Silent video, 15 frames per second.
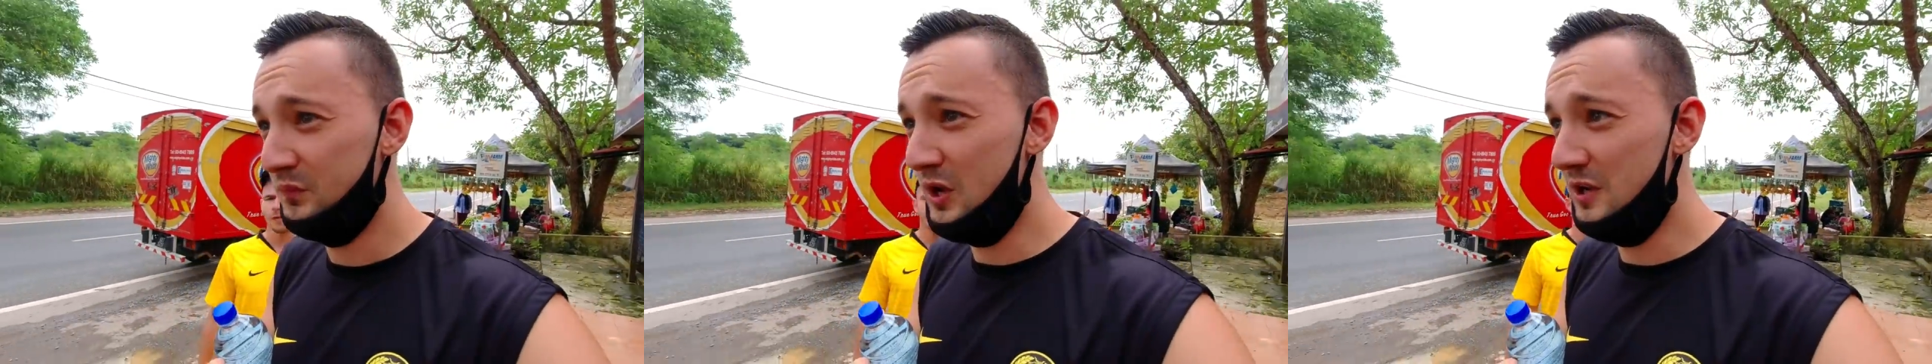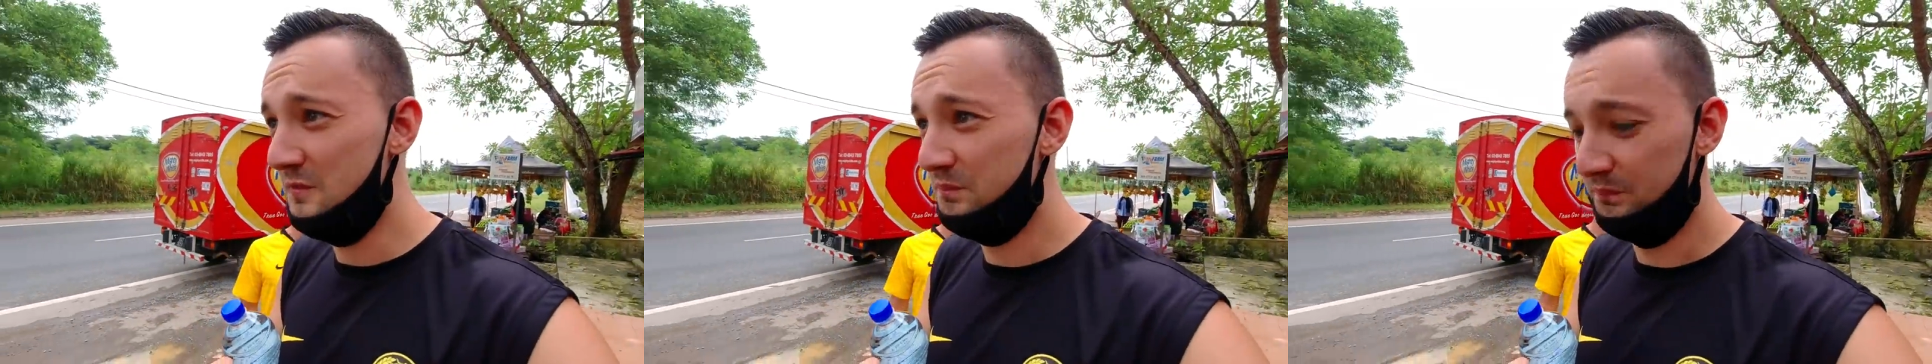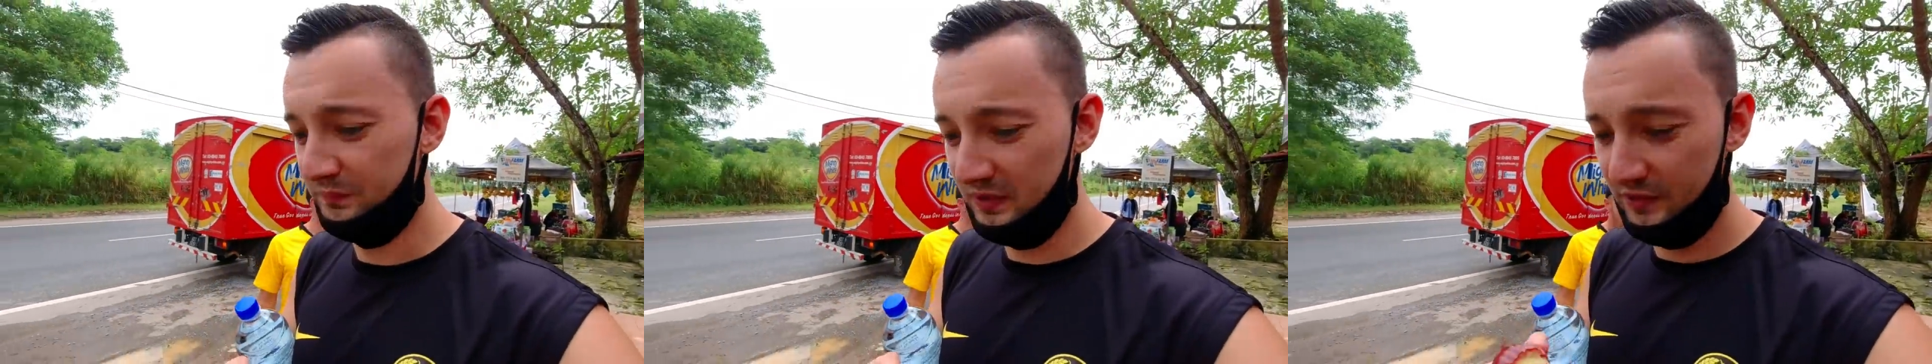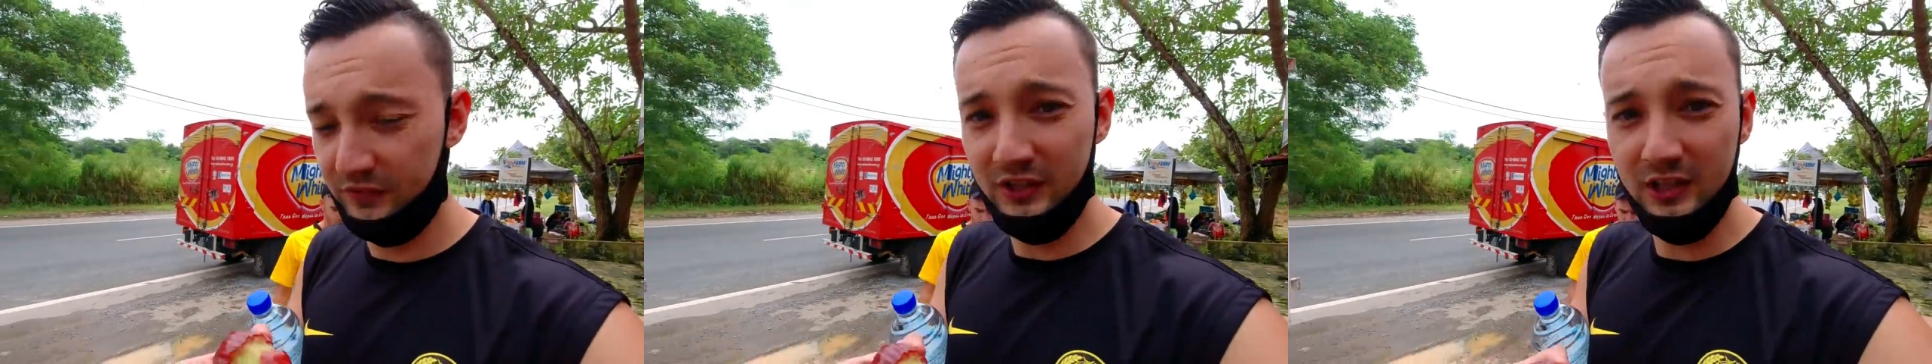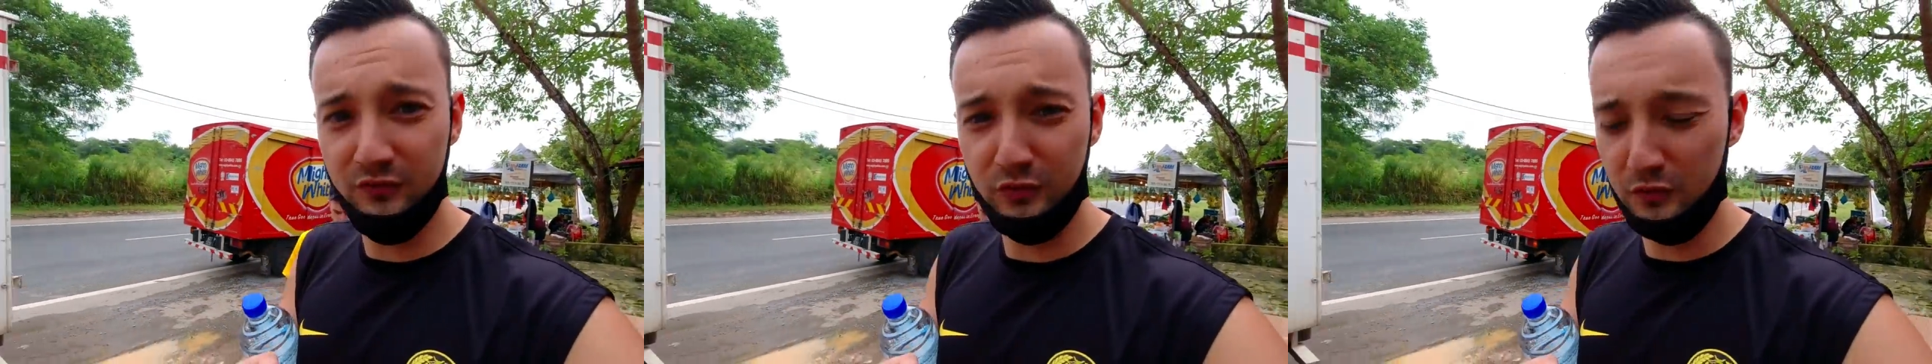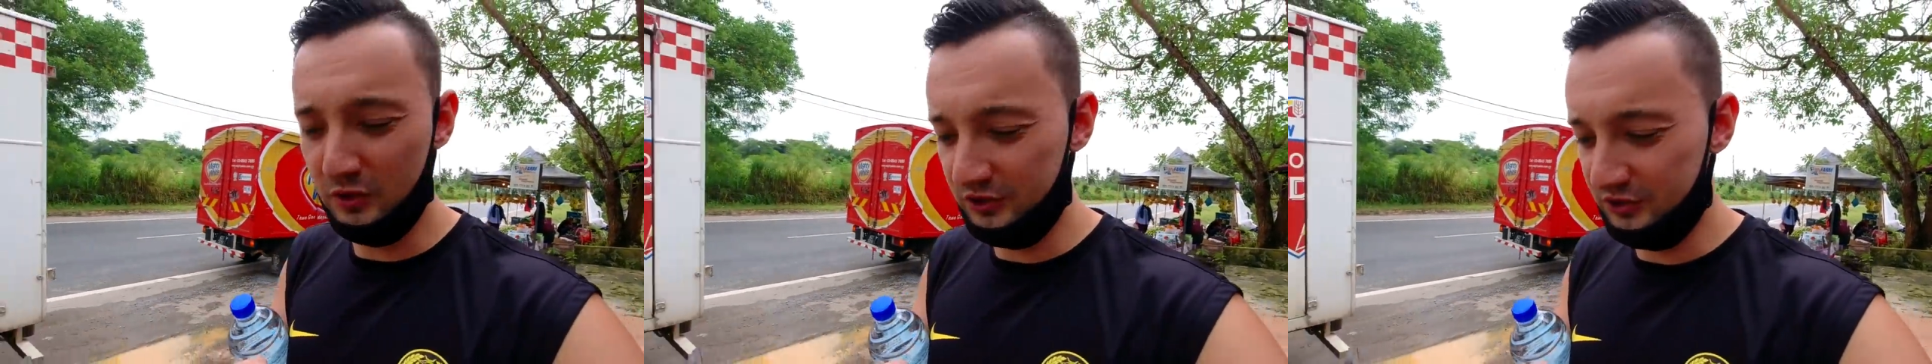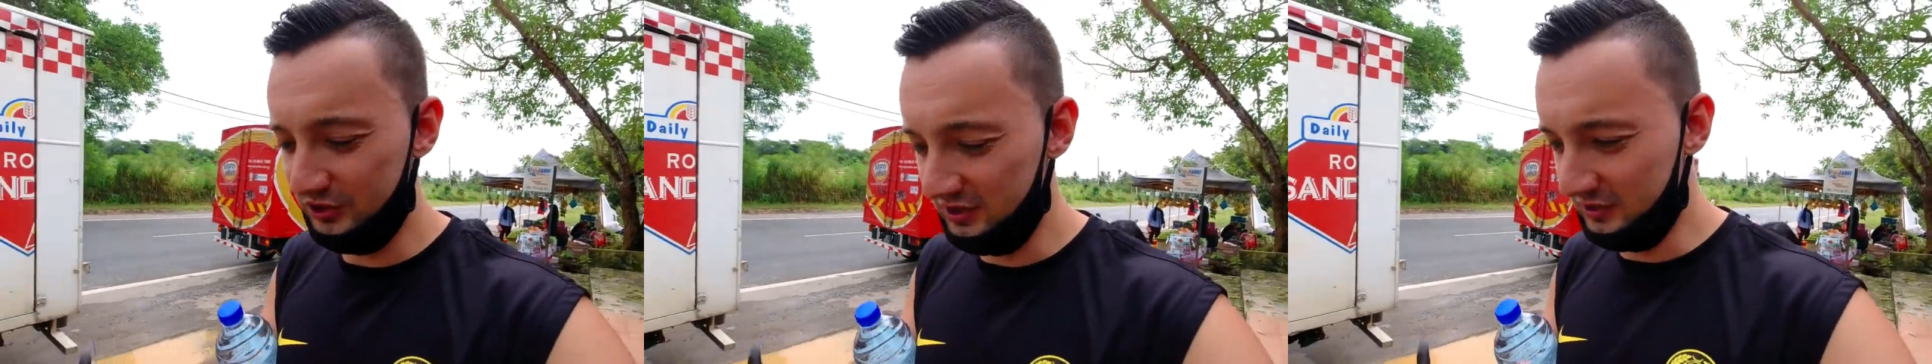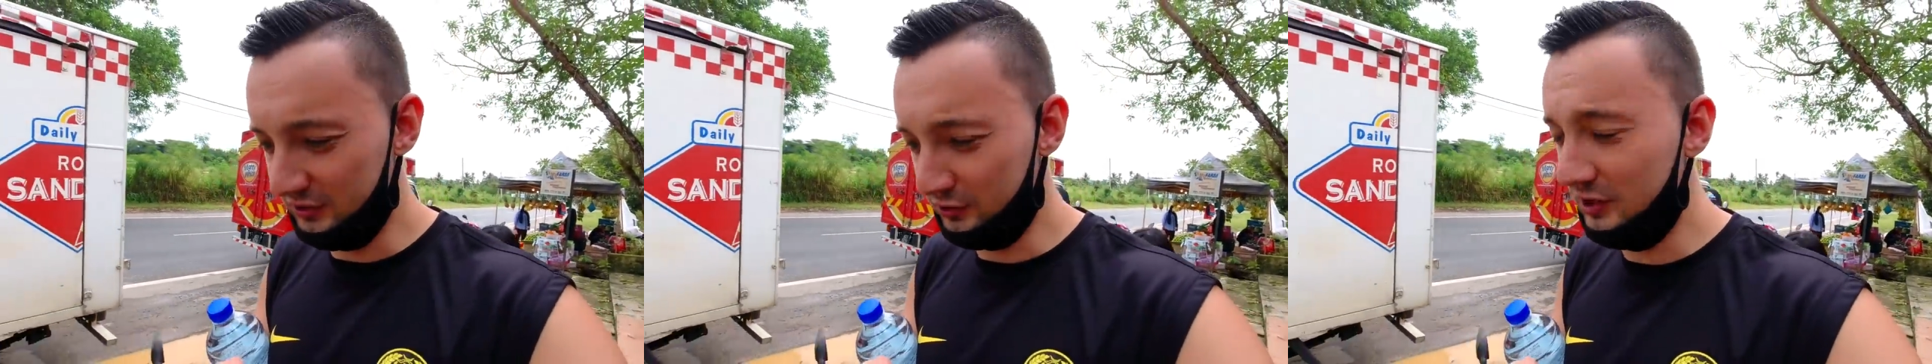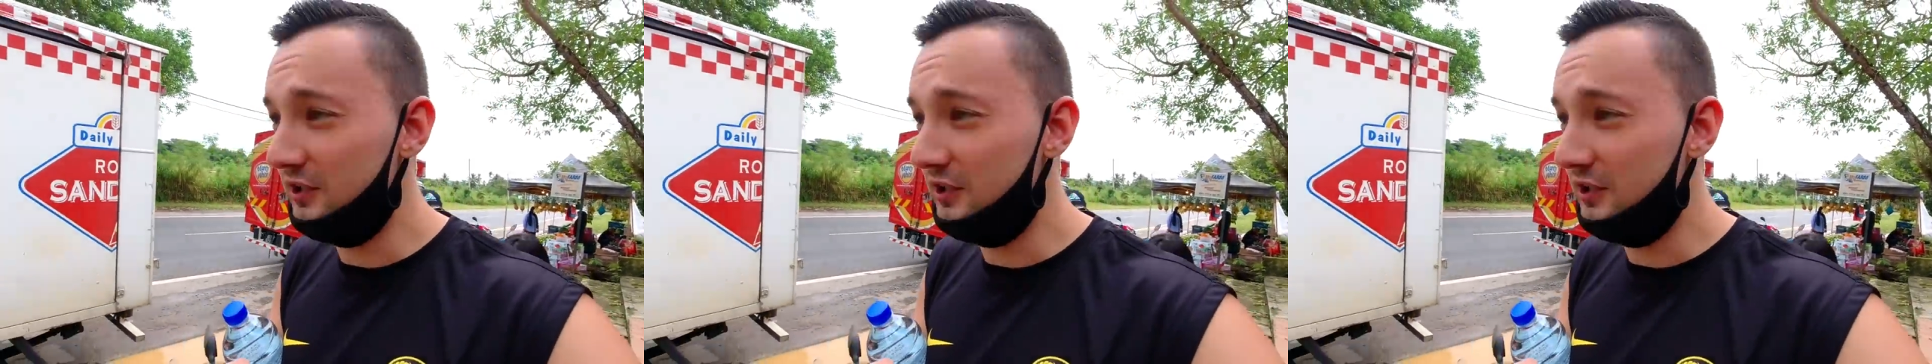Well, thanks for watching this